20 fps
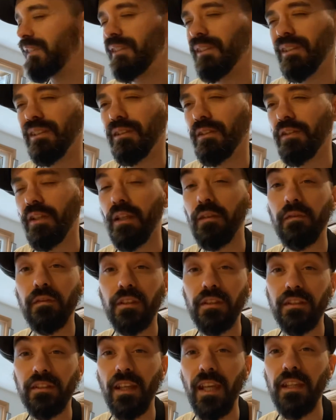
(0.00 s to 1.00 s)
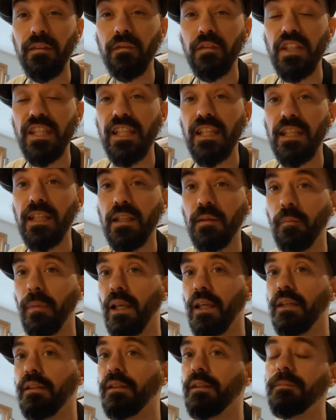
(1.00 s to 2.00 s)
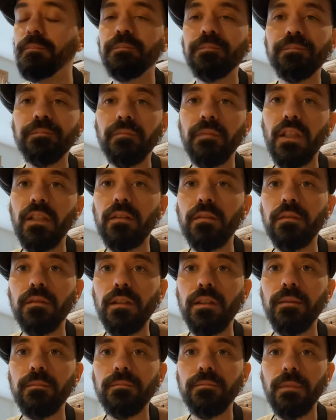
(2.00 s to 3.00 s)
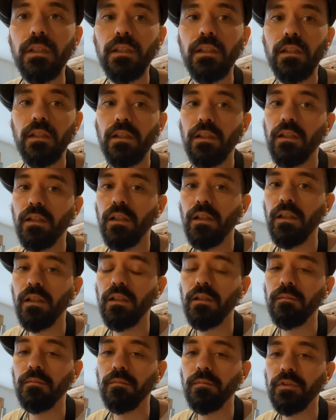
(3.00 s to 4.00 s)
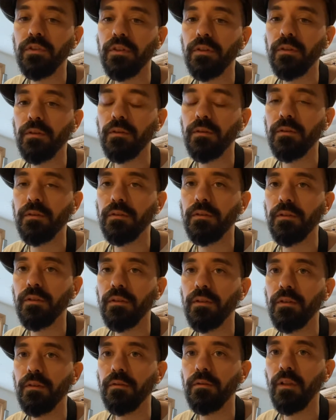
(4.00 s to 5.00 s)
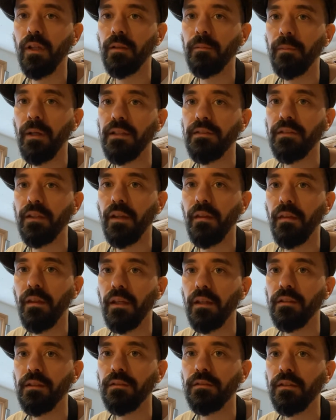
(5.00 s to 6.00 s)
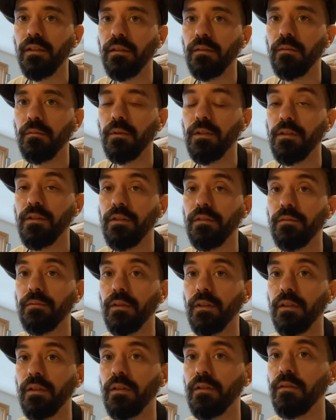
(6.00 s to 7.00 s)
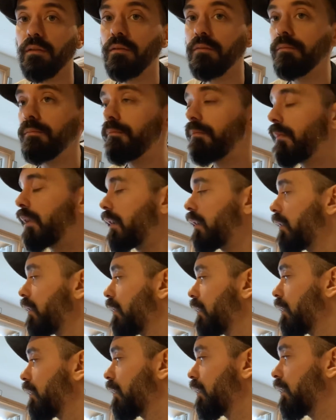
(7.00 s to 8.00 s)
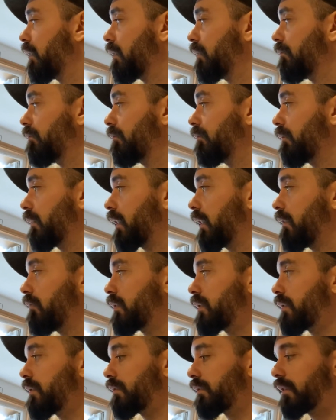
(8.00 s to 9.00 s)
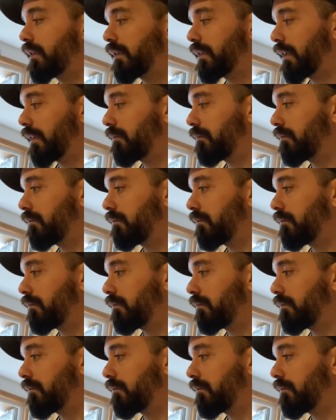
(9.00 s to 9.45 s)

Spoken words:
safety planer they call it, to do like basic thicknessing, which is very cool. I haven't used it yet,